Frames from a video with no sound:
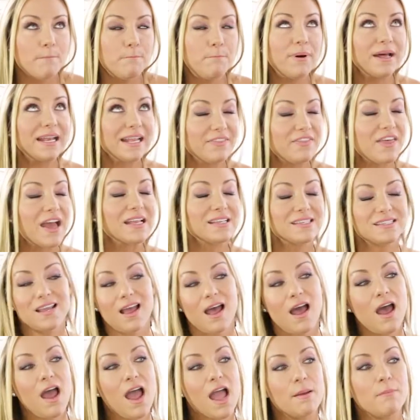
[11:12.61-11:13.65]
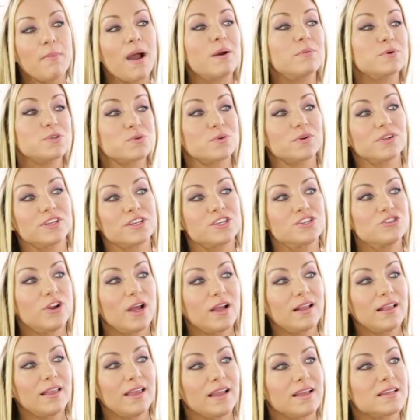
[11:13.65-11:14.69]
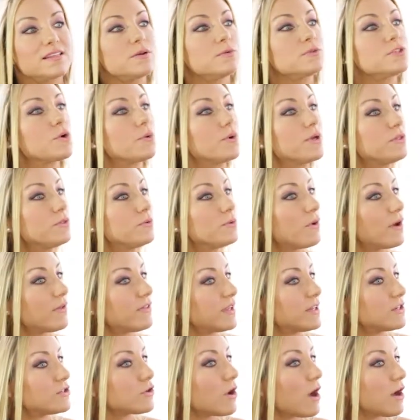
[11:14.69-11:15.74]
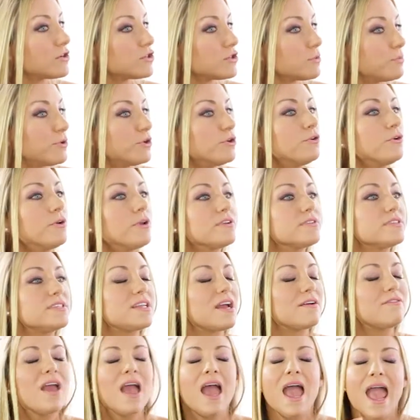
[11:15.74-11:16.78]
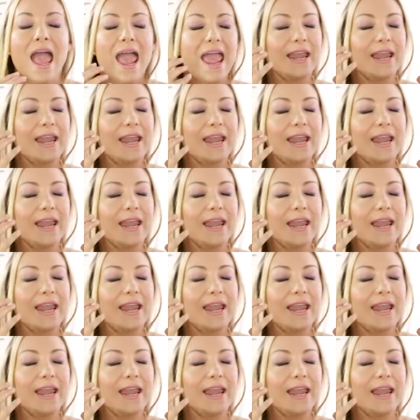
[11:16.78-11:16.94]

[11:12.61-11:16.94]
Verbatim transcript: But at that time, I was really struggling because okay. I was going through all the entrepreneurial stuff yeah.